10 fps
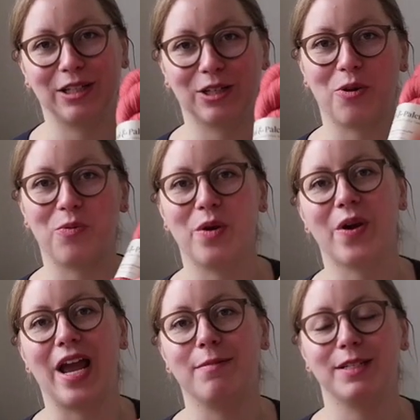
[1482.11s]
you know, we were
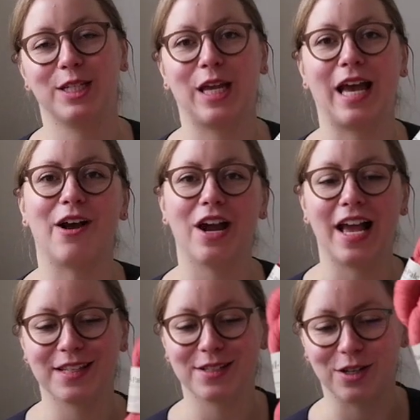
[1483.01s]
able to get our
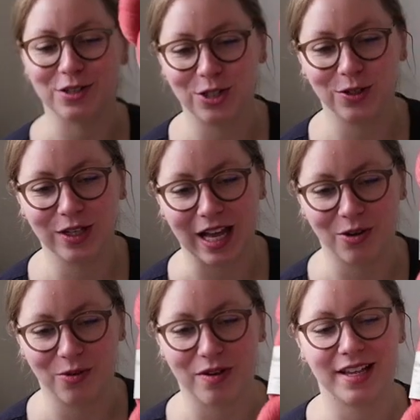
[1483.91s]
hands on 2
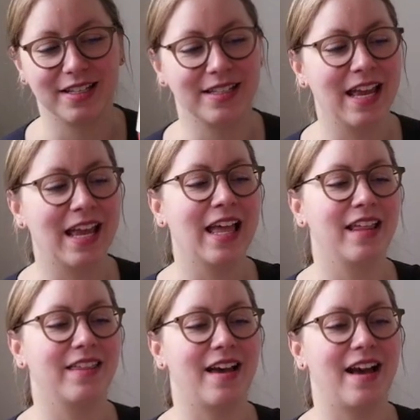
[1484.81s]
colorways
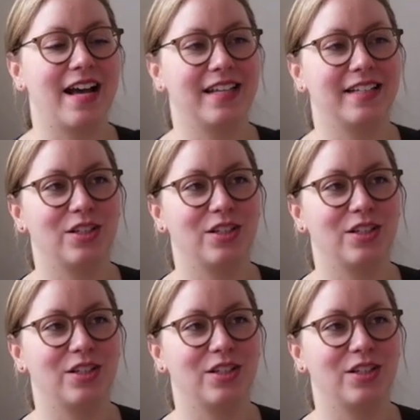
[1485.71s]
that